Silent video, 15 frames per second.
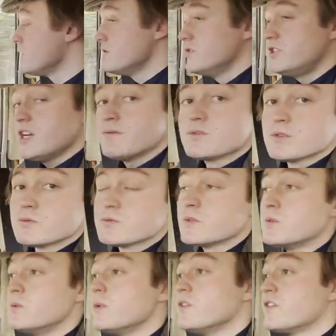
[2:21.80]
General
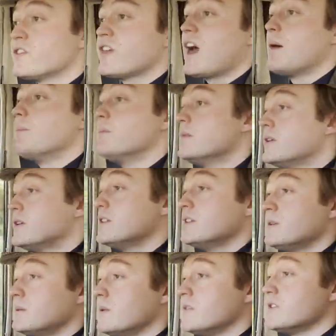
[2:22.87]
rule of thumb
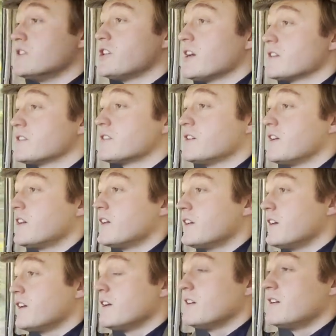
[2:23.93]
of
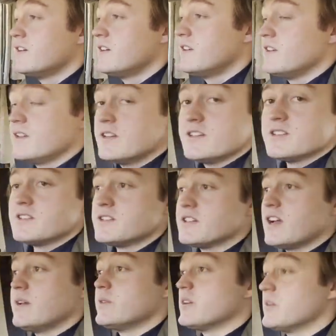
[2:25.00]
adjusting ignition
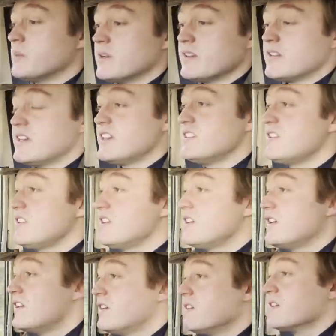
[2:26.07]
timing on one of these,
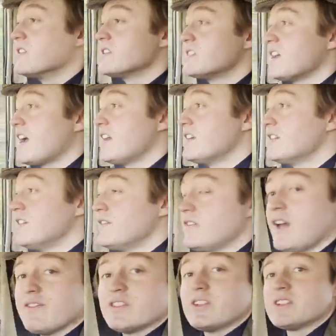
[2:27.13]
or a standard, if you
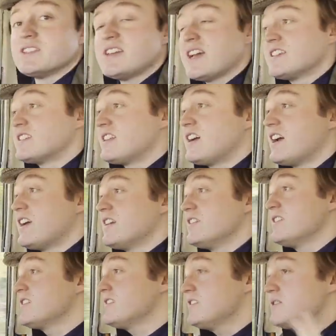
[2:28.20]
haven't got a test light, and
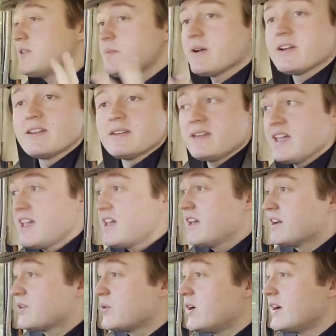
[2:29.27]
you can do it by
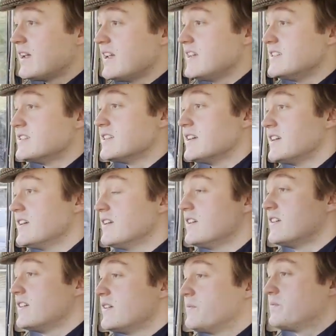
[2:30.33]
ear quite easily.
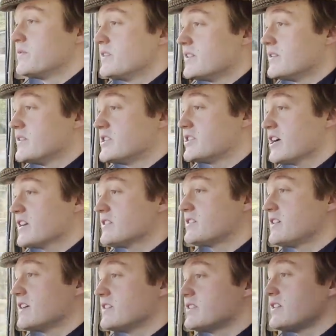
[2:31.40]
You
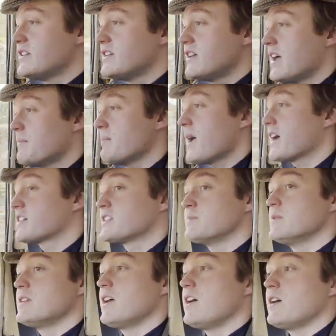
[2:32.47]
adjust it till you get
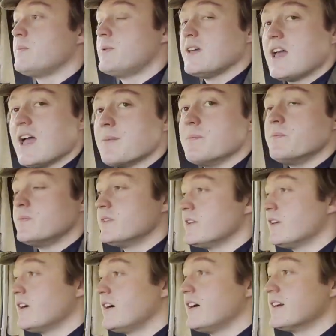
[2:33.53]
maximum RPM
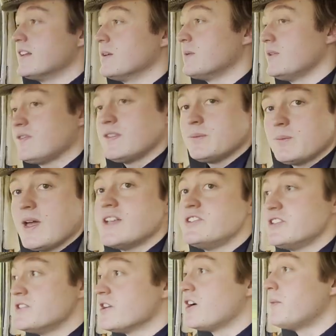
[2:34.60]
at idle.
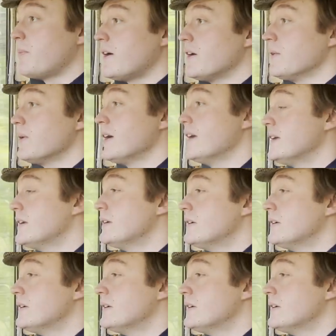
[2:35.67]
Engine's hot, by the way.